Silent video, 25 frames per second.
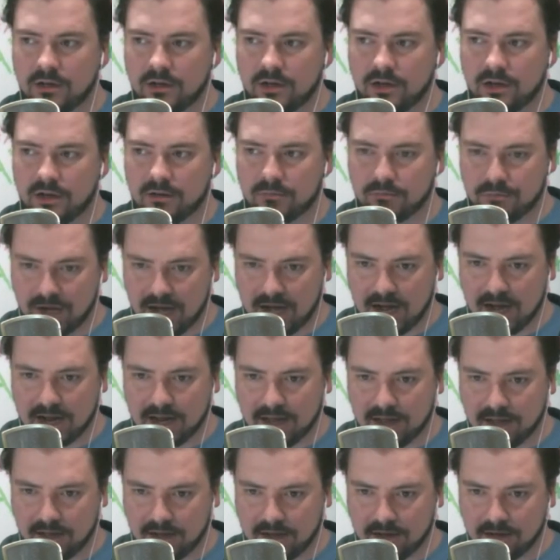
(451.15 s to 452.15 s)

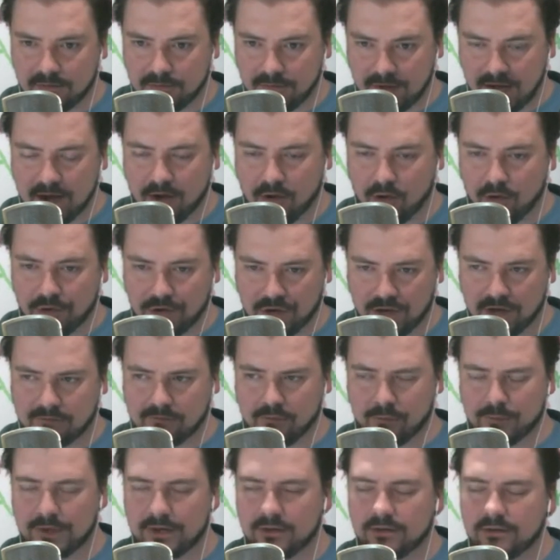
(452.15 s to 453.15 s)
by our own
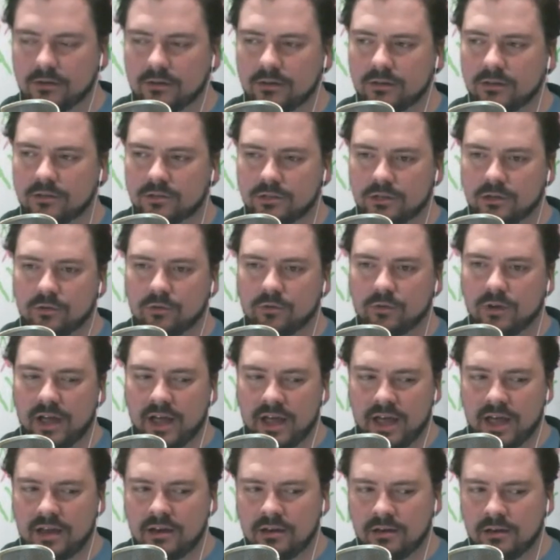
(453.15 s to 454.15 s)
government. So,
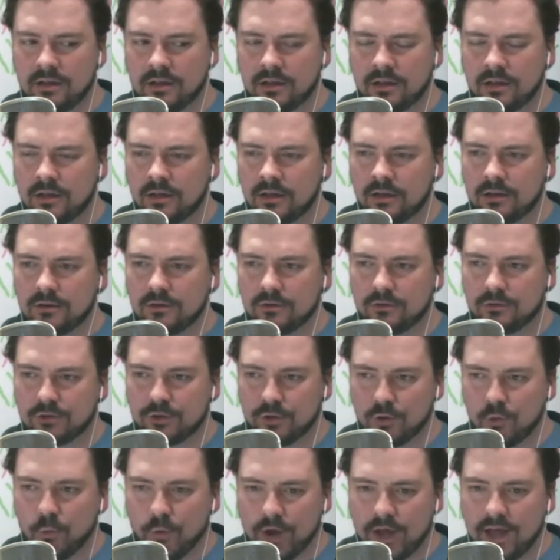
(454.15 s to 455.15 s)
Ed,
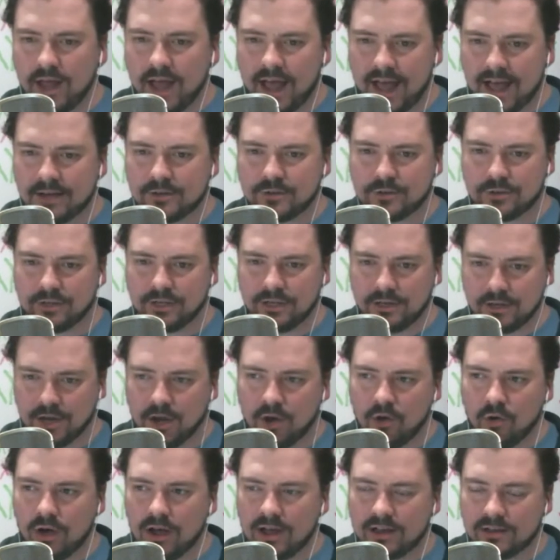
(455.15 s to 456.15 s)
do we actually
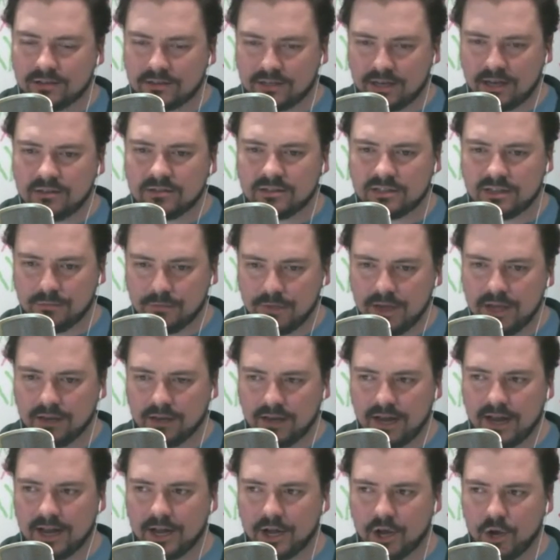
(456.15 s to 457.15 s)
know? It sounds to me
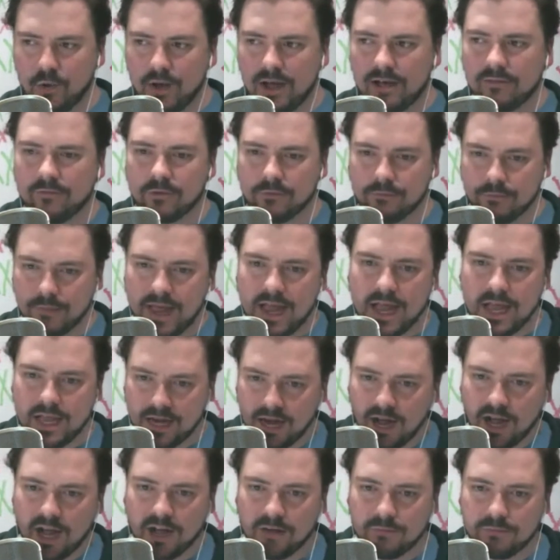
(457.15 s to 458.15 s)
like whoever made
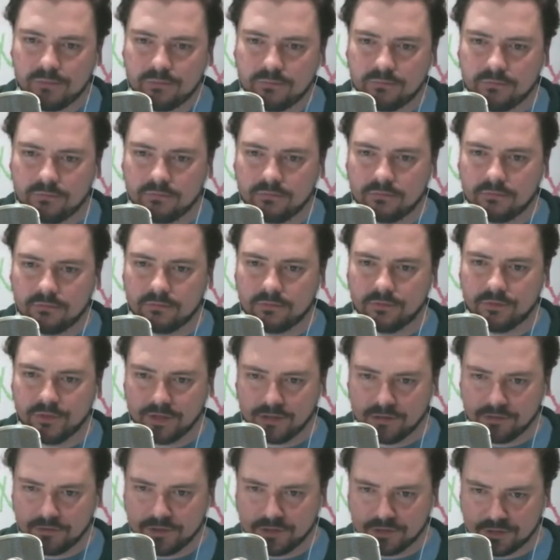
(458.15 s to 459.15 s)
up
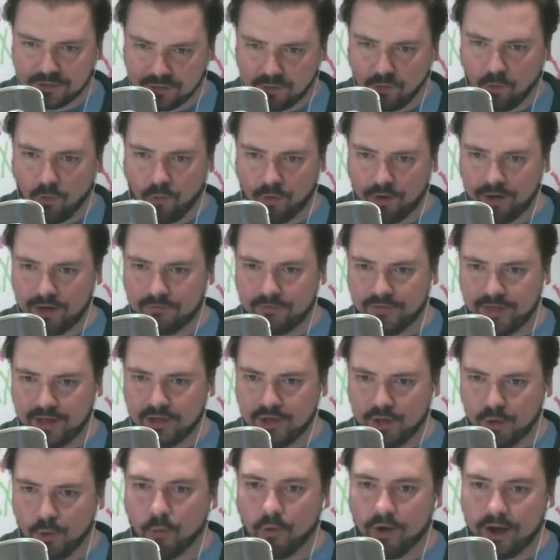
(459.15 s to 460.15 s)
the story
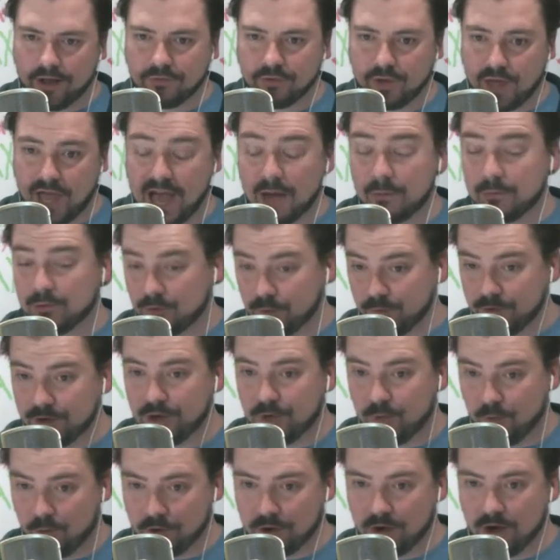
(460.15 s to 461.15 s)
that you were at the Capitol when
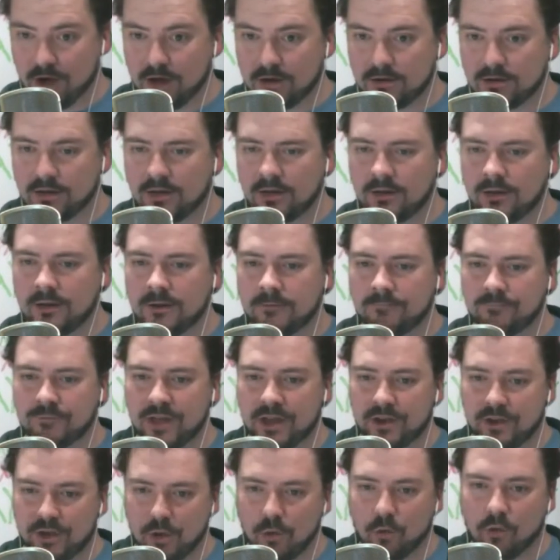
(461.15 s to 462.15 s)
you were not,
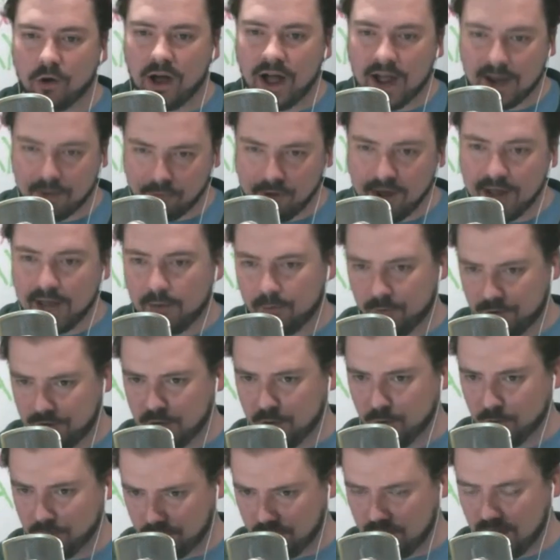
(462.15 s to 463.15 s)
that you were irate when
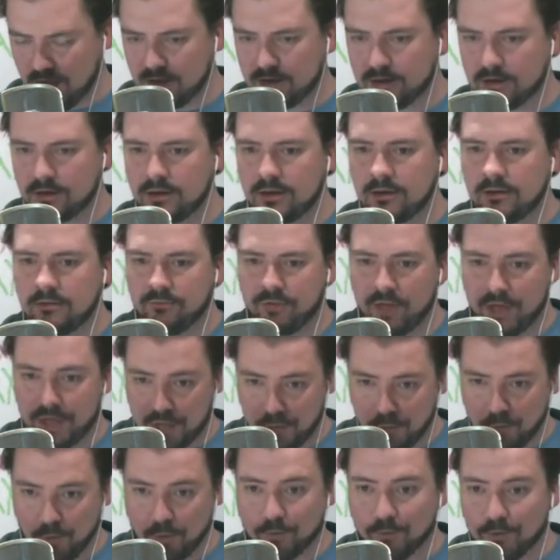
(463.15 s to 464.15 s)
you were not, that
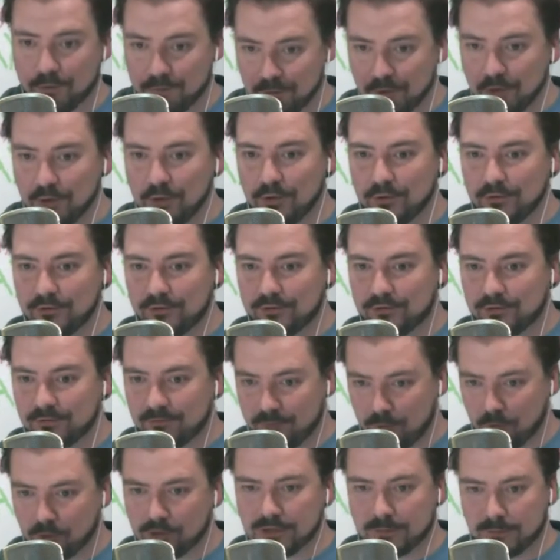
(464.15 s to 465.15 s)
you were removed,
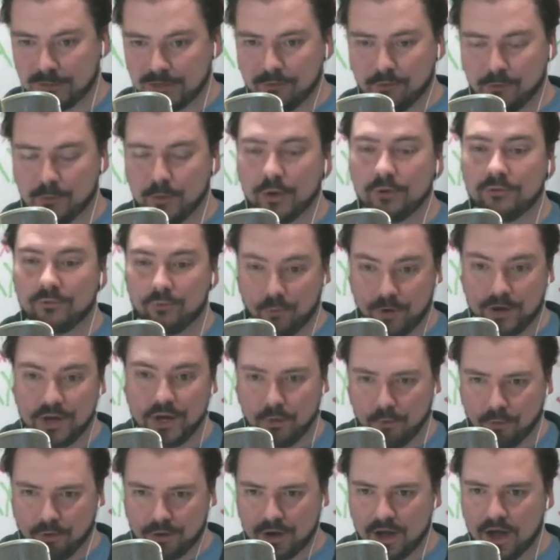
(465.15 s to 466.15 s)
forcibly removed when
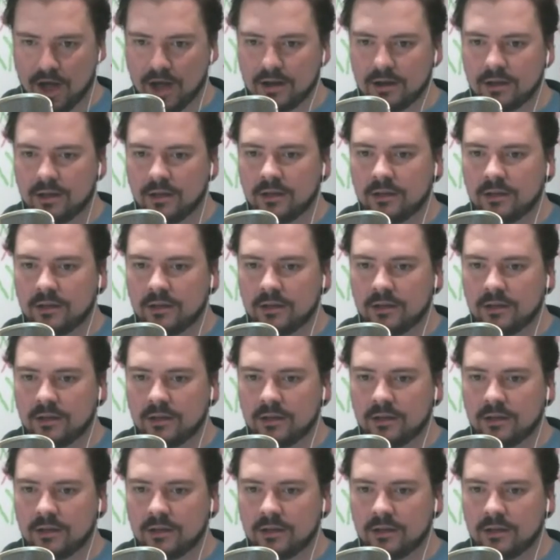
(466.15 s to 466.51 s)
you were not,